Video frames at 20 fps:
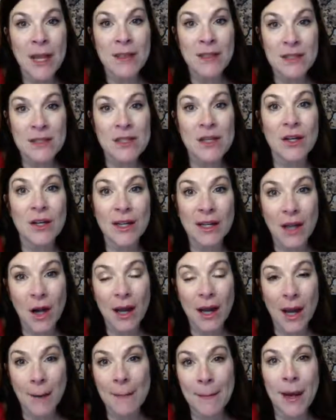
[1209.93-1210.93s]
that's going to
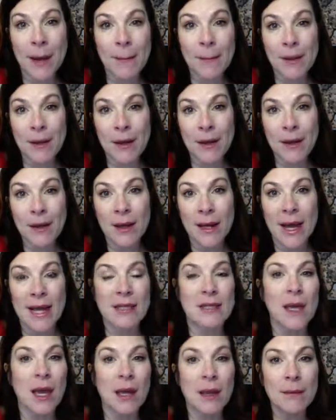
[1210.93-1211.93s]
come up
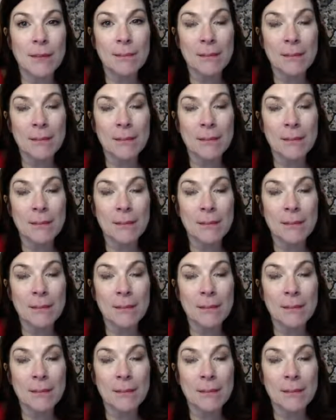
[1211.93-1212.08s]
as I